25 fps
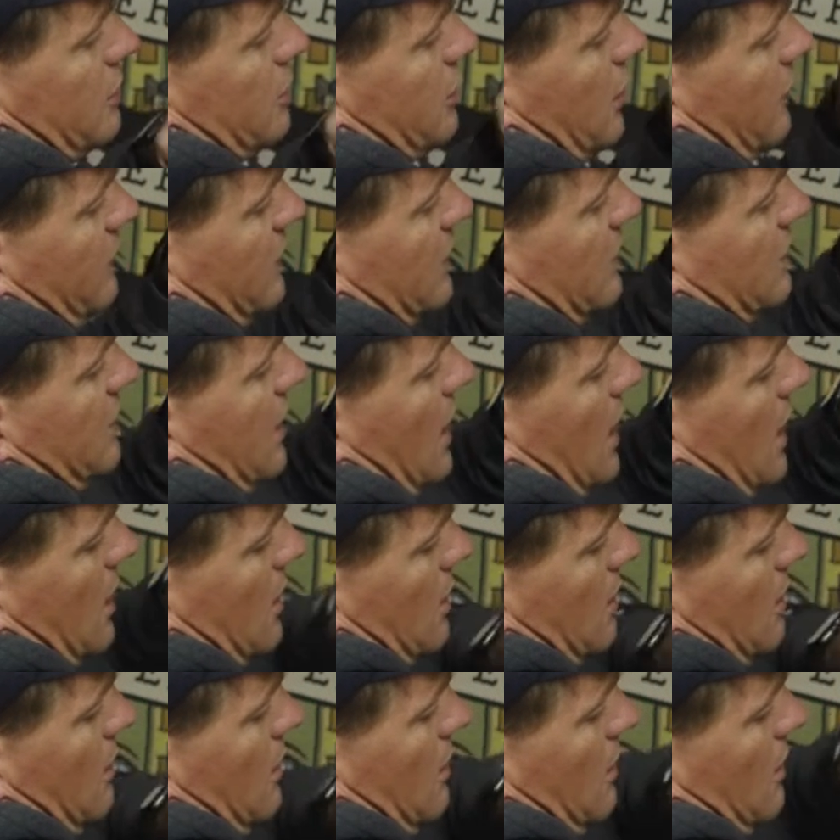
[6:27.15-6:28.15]
of the stock,
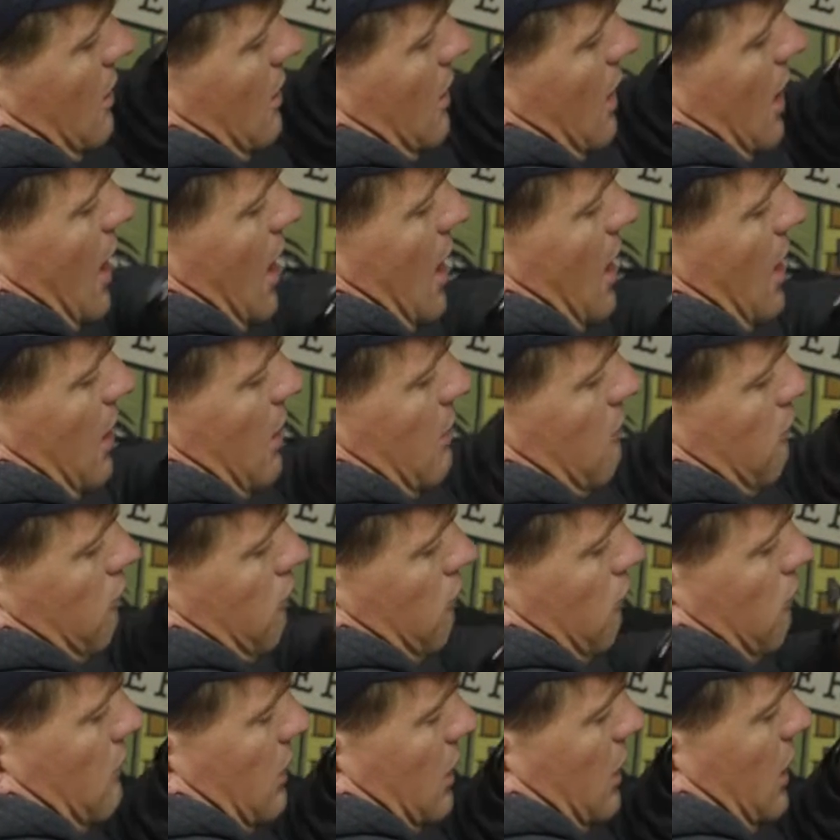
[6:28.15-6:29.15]
and
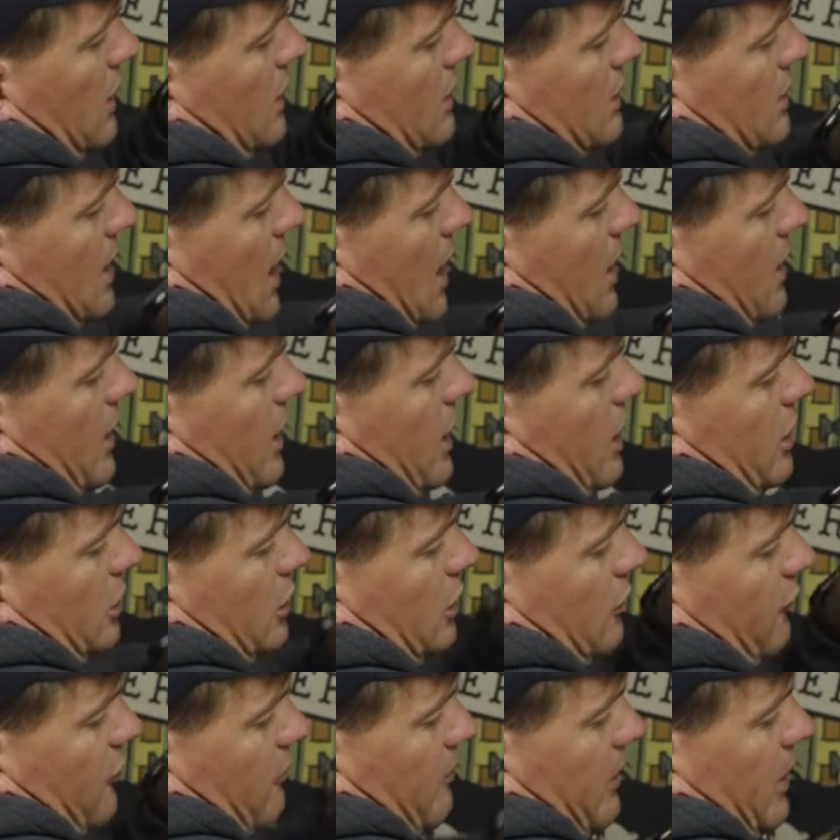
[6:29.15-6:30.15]
it's not an
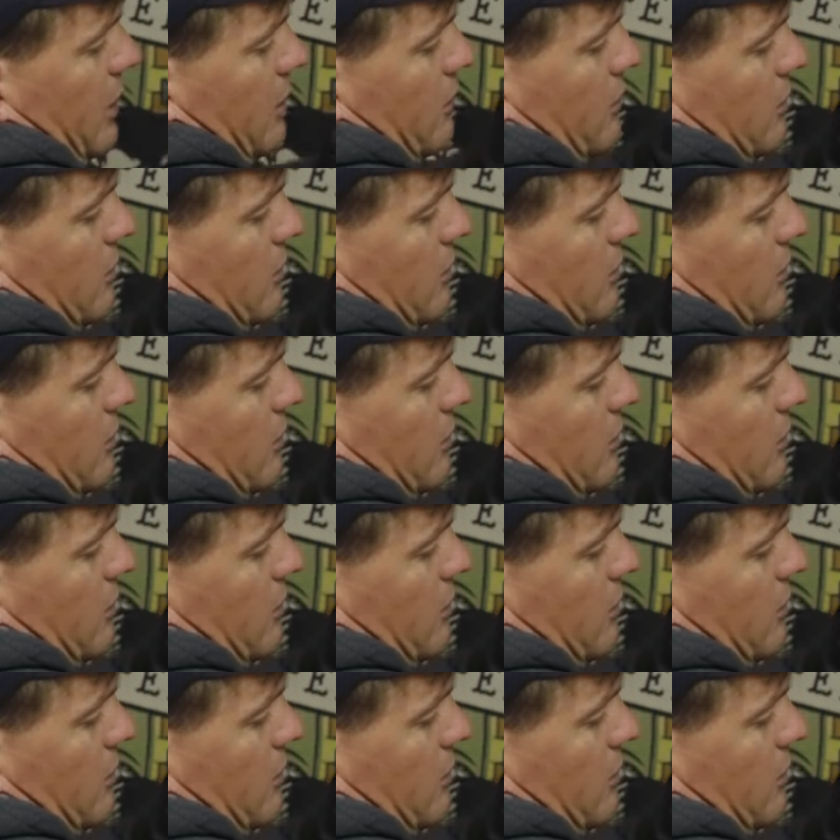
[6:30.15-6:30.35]
issue for me.